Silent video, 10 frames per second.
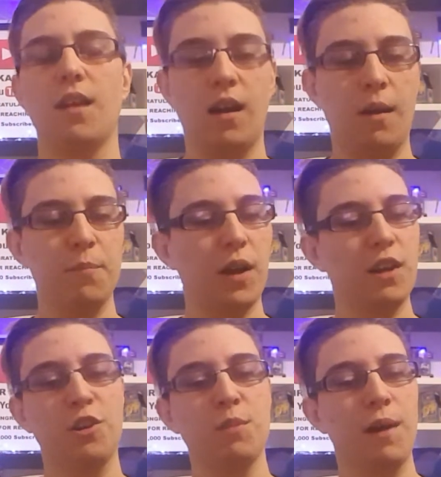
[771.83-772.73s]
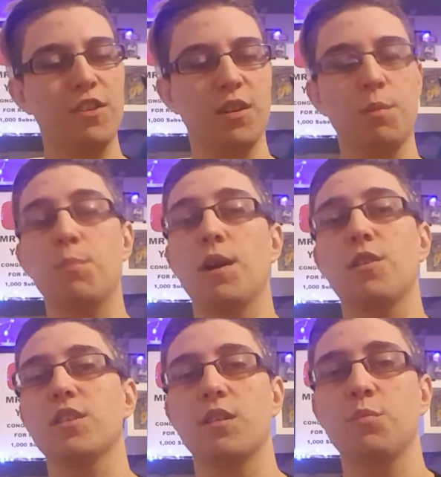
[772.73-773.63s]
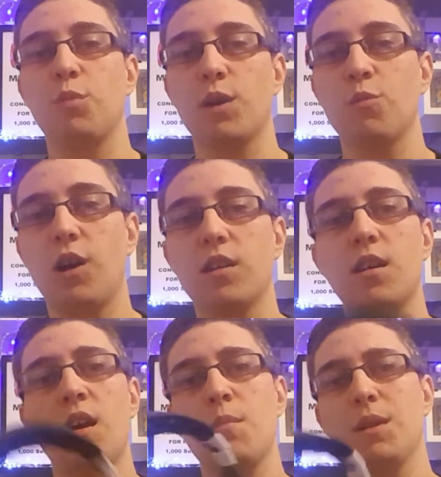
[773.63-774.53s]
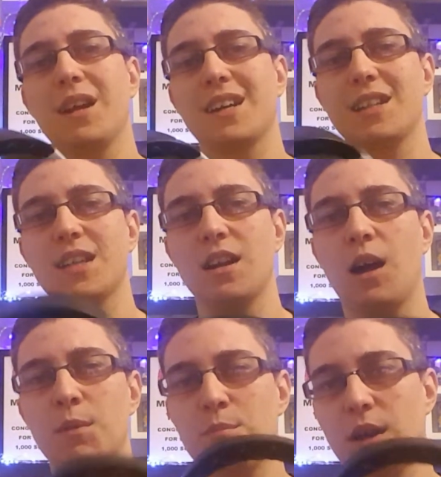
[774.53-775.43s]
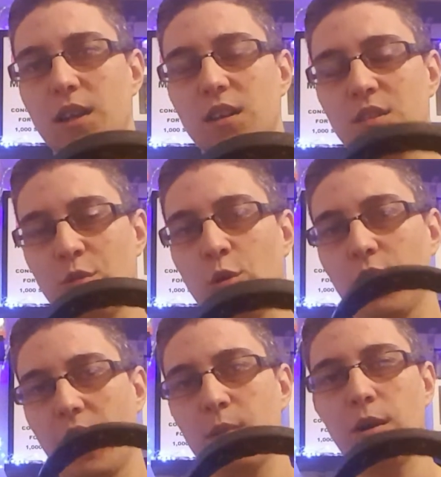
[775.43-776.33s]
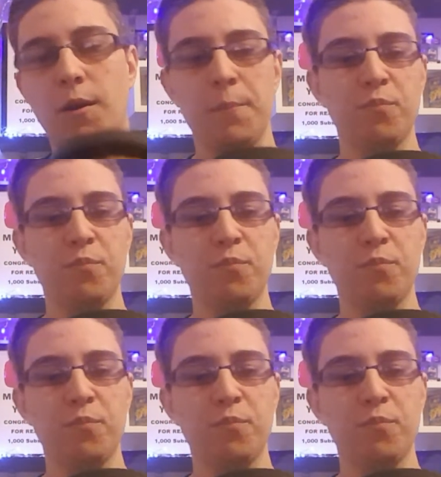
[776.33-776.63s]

I can only imagine it'd be better in 7.1, but like I said, I'm a PS4 gamer.